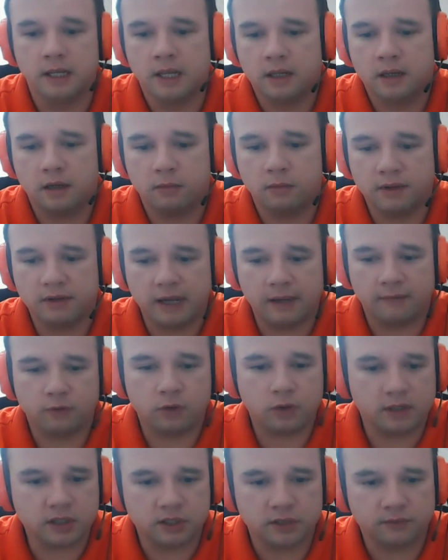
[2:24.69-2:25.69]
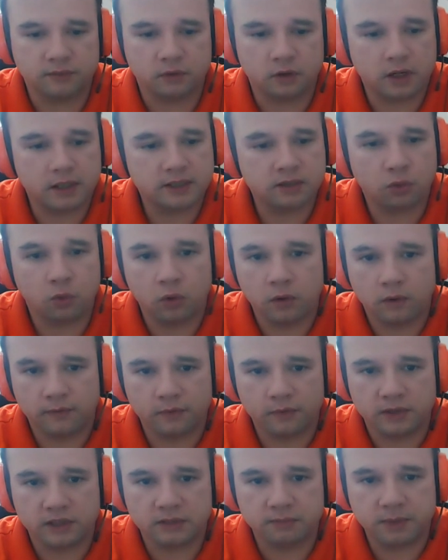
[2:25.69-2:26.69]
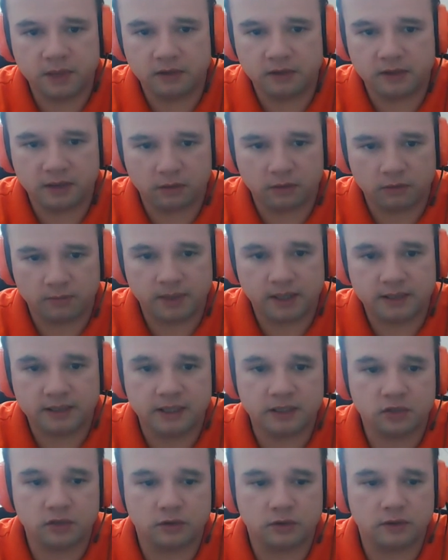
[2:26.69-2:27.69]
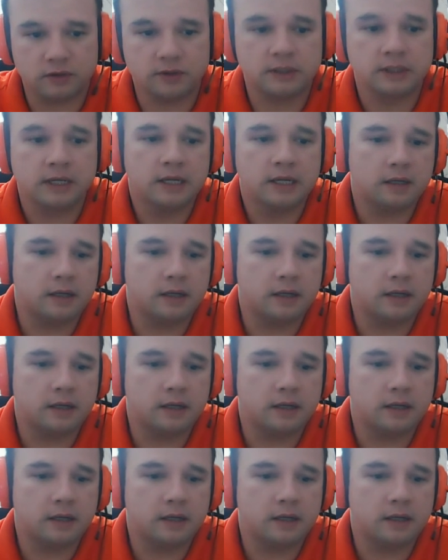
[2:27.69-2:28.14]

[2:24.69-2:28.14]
Whether you have questions for us or for the speaker that we're about to introduce,